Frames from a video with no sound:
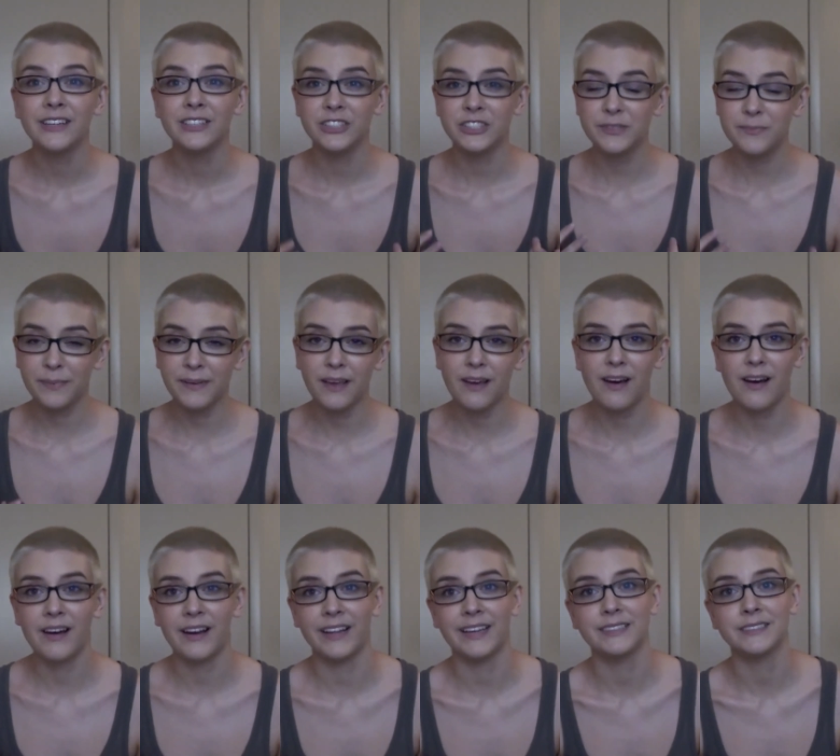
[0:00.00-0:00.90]
Just be
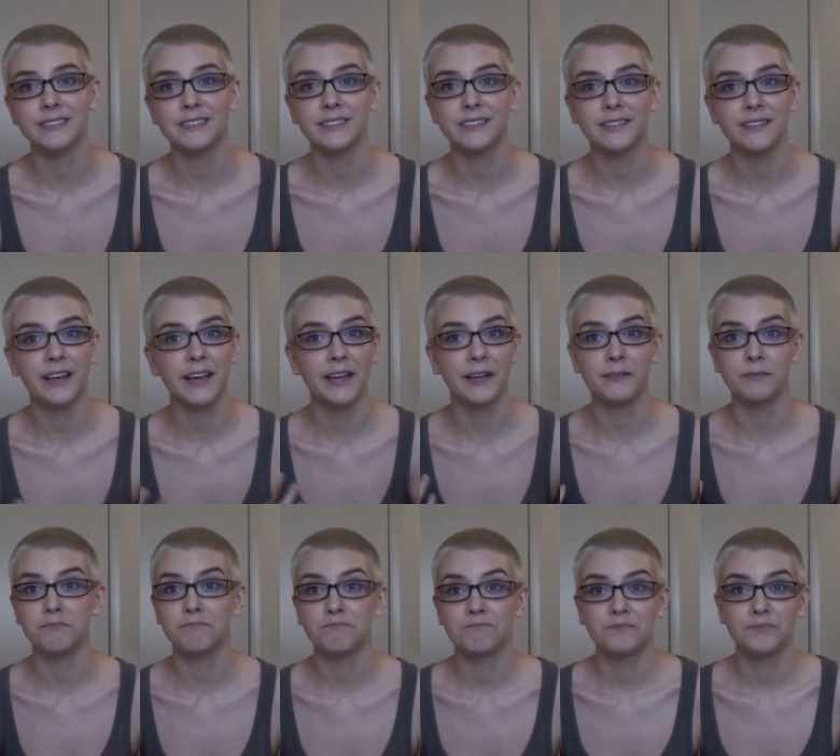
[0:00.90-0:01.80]
honest,
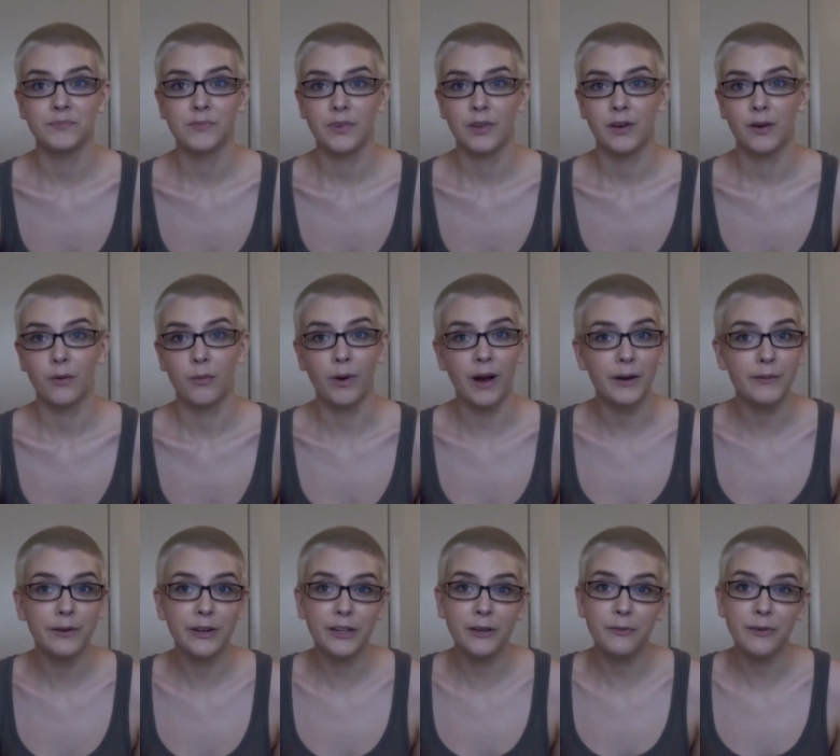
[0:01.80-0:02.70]
like, why
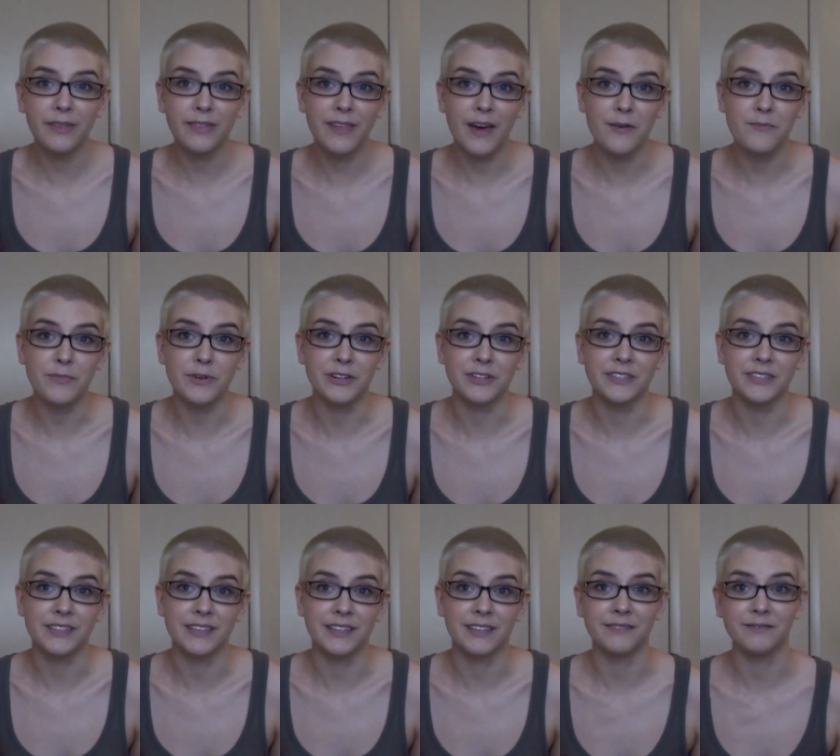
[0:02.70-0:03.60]
were you with that
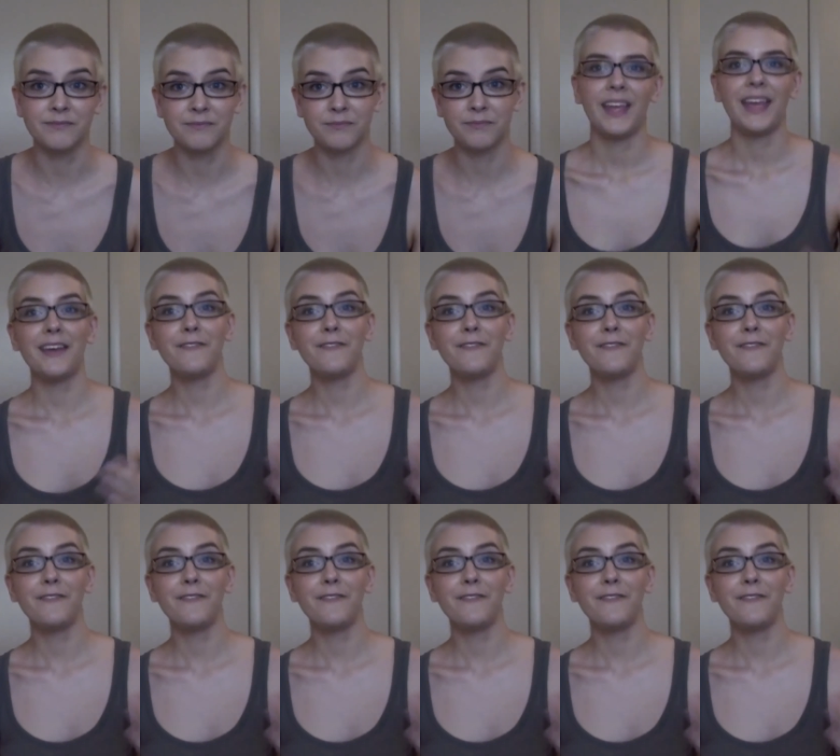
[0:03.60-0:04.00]
person?